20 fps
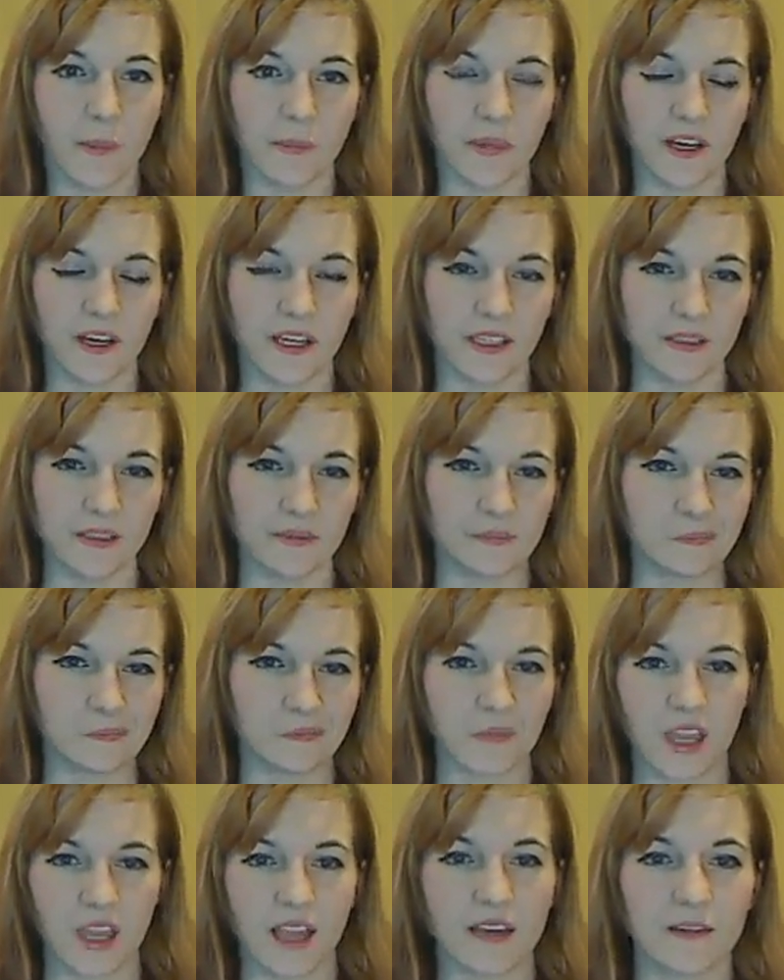but
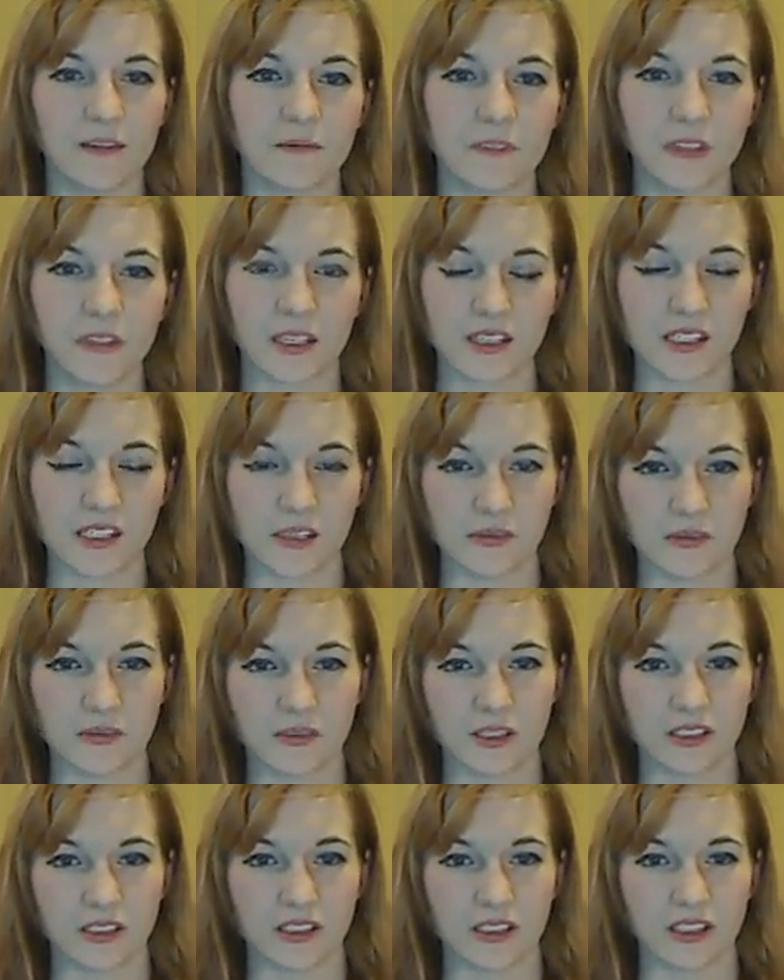I don't feel like this was
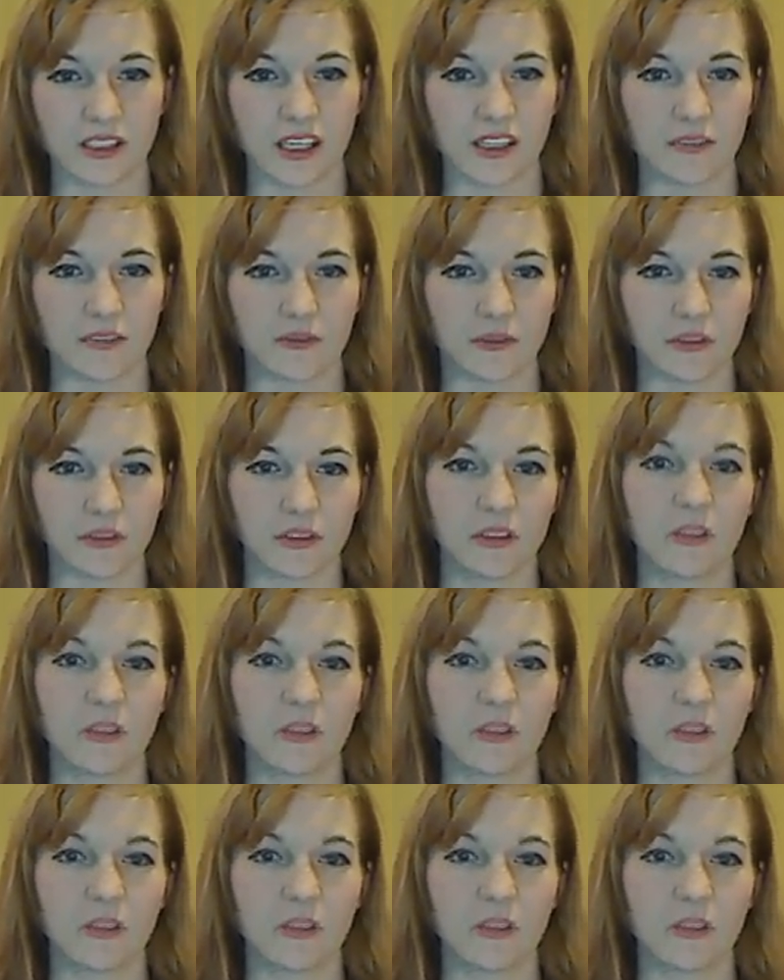very successful.